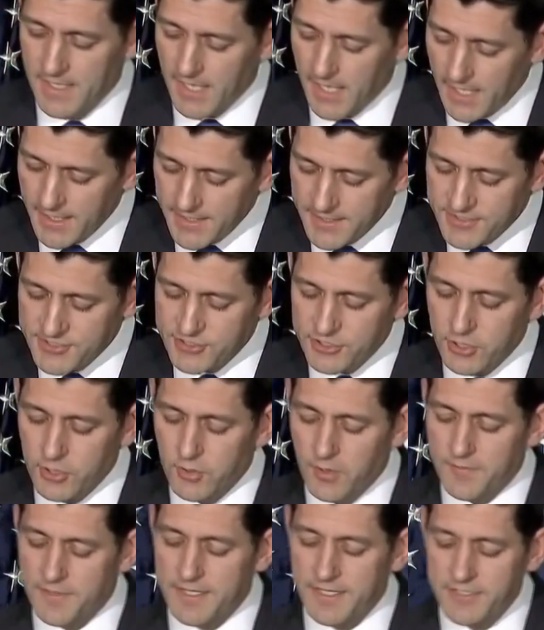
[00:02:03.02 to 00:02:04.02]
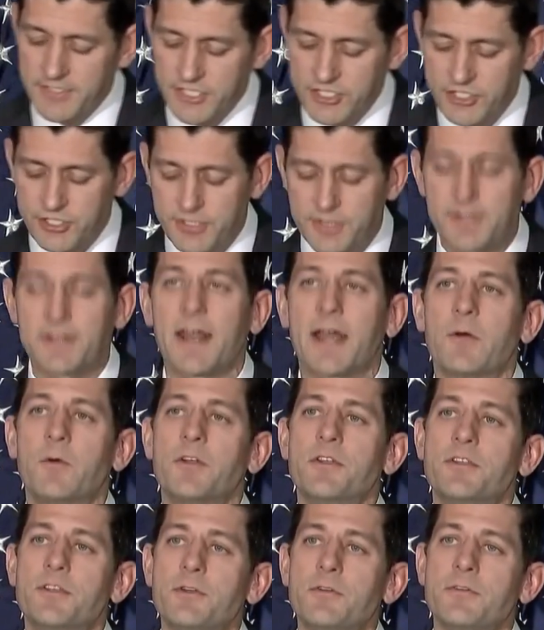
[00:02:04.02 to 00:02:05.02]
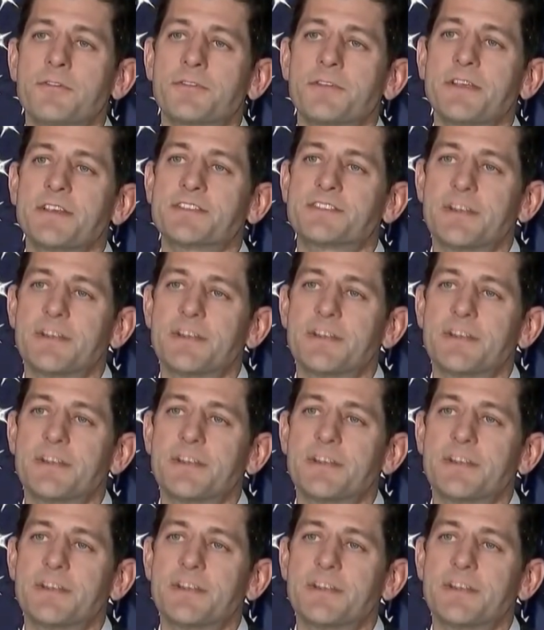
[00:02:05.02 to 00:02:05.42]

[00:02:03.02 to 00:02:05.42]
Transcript: I did so on the condition that I would do things